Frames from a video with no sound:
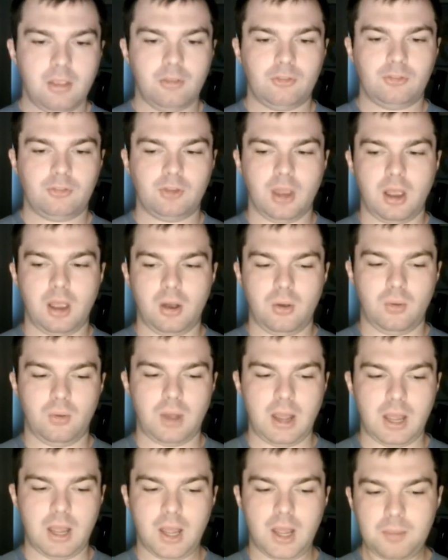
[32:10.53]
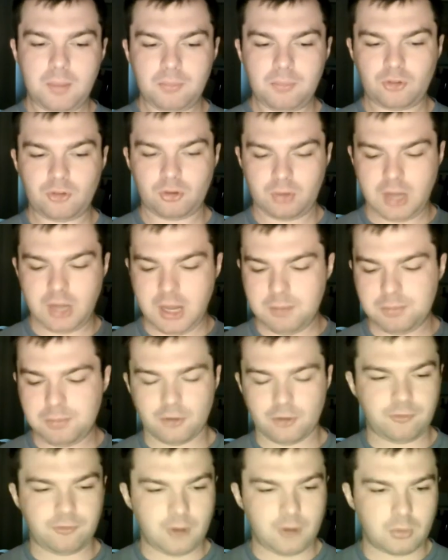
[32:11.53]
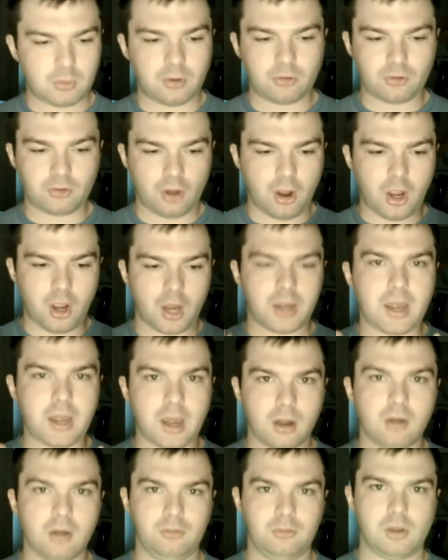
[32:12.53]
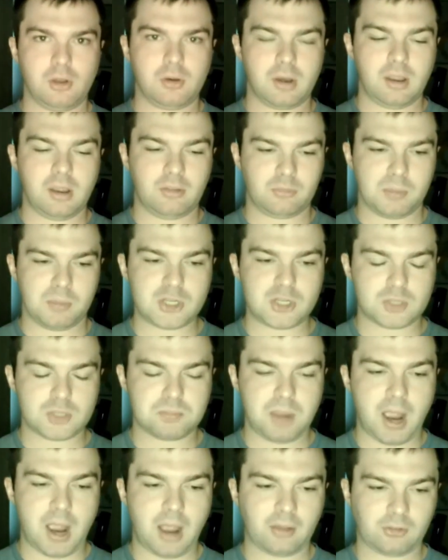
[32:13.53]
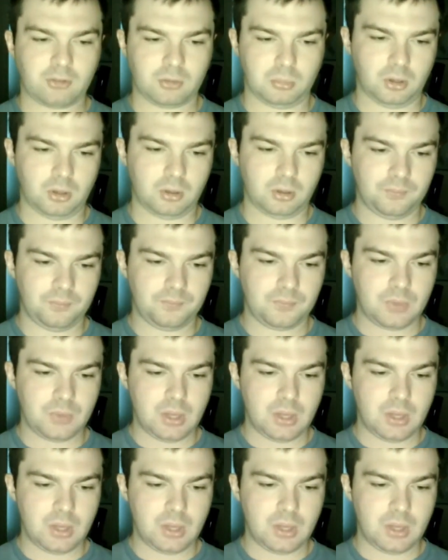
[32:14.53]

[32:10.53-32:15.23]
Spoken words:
So, so keep your focus on Arizona as much as possible.